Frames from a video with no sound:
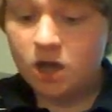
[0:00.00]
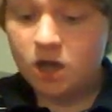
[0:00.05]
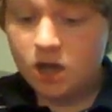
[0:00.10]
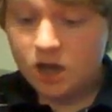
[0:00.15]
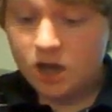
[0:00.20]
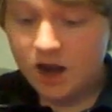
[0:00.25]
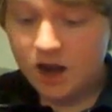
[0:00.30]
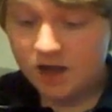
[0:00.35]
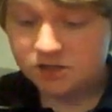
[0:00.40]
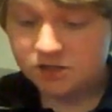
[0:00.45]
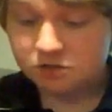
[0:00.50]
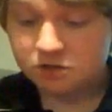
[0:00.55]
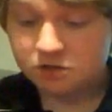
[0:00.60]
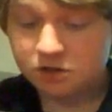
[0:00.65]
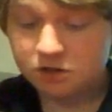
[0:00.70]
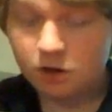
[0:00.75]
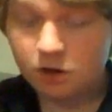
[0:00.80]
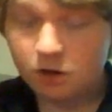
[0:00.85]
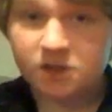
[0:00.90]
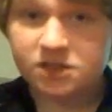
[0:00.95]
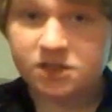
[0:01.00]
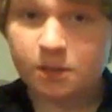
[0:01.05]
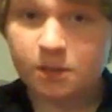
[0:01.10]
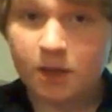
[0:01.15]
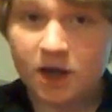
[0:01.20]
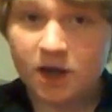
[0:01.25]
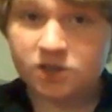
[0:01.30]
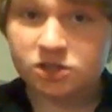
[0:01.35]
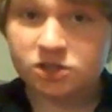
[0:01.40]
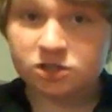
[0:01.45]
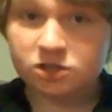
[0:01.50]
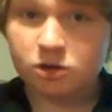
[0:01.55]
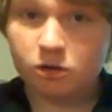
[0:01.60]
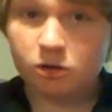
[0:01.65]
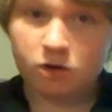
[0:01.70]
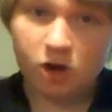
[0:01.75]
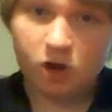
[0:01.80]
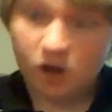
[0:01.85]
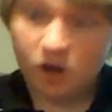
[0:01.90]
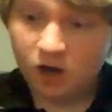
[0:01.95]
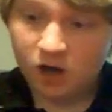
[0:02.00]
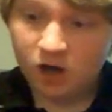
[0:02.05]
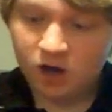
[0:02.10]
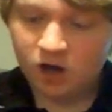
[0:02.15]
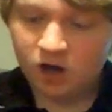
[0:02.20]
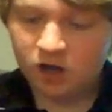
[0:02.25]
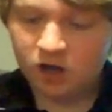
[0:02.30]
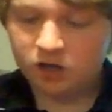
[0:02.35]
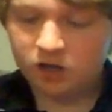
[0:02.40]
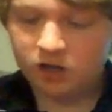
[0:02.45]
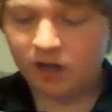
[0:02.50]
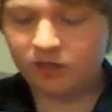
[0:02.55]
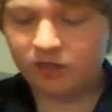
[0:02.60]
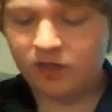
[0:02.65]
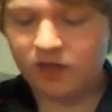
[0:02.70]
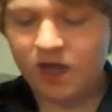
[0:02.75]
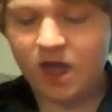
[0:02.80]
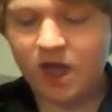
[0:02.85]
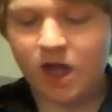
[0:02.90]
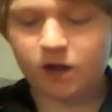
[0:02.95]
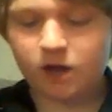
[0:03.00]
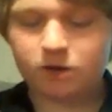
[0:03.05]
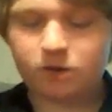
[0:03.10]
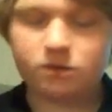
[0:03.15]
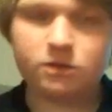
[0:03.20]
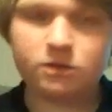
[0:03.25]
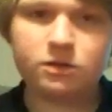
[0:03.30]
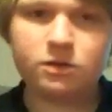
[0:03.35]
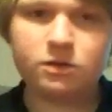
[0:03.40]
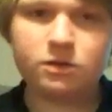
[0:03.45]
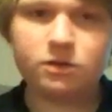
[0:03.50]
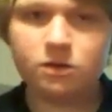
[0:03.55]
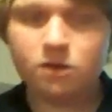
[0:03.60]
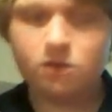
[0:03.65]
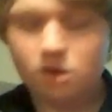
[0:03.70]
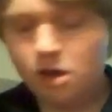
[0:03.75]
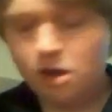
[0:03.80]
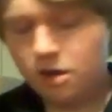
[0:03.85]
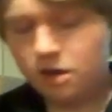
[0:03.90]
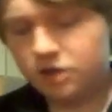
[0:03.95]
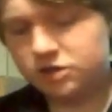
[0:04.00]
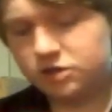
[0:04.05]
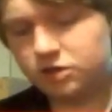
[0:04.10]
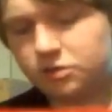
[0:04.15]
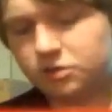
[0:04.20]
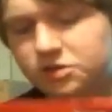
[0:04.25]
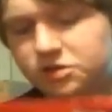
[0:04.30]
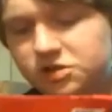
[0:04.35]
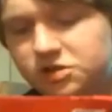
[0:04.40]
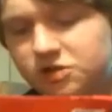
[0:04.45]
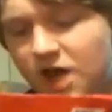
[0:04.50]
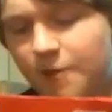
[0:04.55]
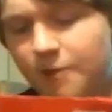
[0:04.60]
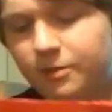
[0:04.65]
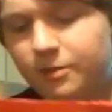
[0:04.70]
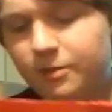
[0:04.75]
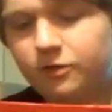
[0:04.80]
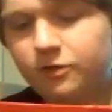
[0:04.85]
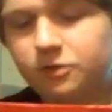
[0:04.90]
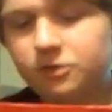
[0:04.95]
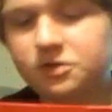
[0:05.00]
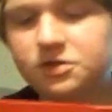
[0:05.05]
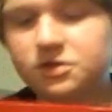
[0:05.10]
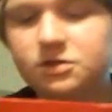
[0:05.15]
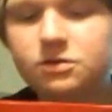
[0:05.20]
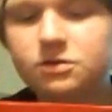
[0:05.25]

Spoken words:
Now, as you can notice, I'm not just going, oh, like that. Because look what just happened, folks.